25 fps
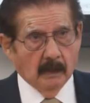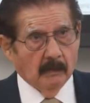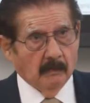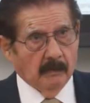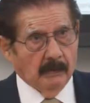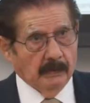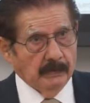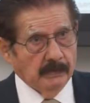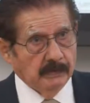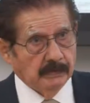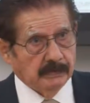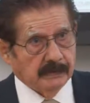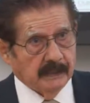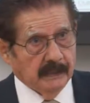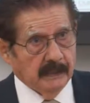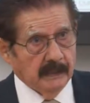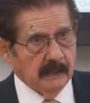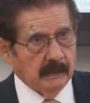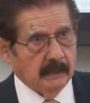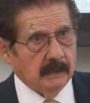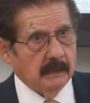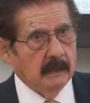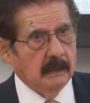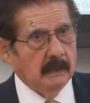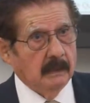When you
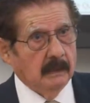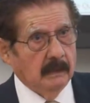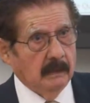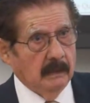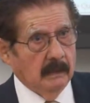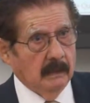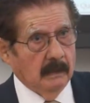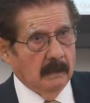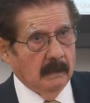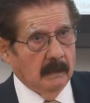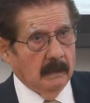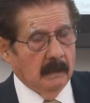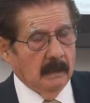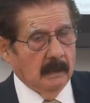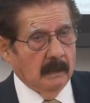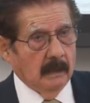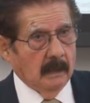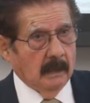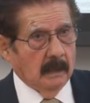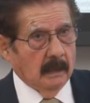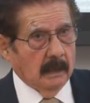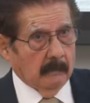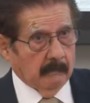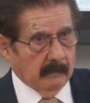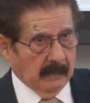take,
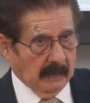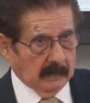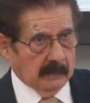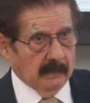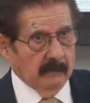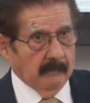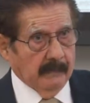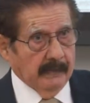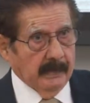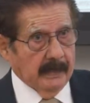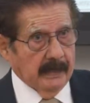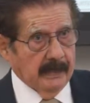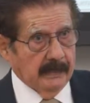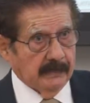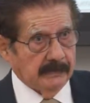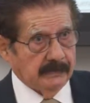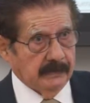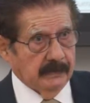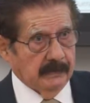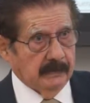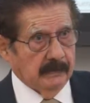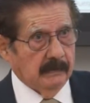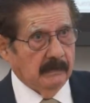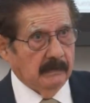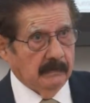by
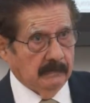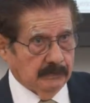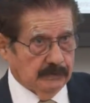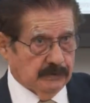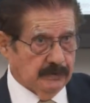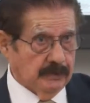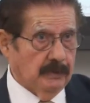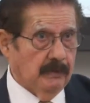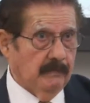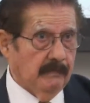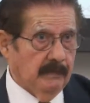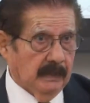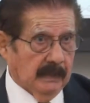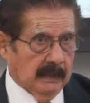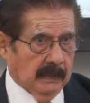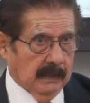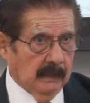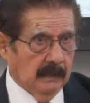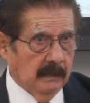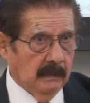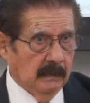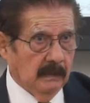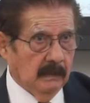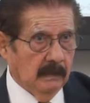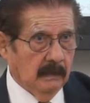comparison, Germany,
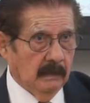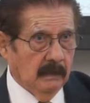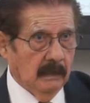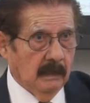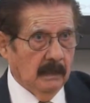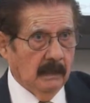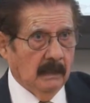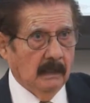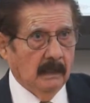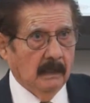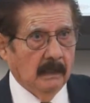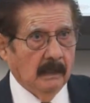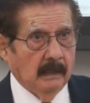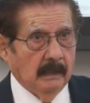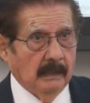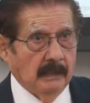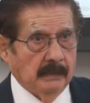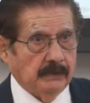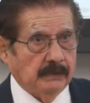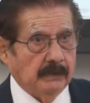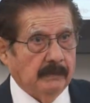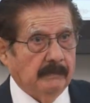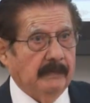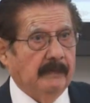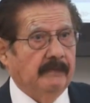
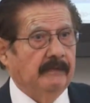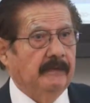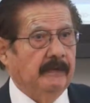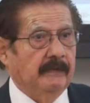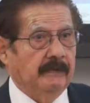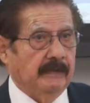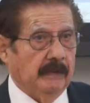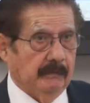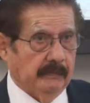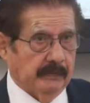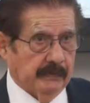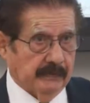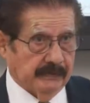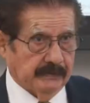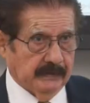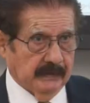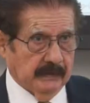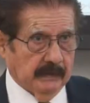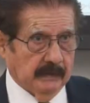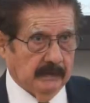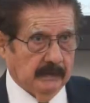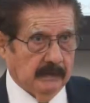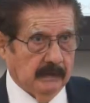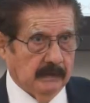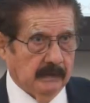it's over 50%,
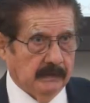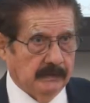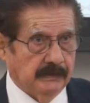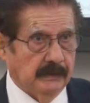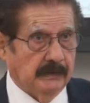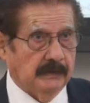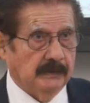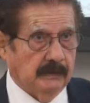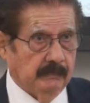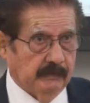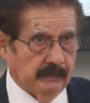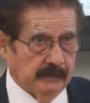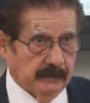60%.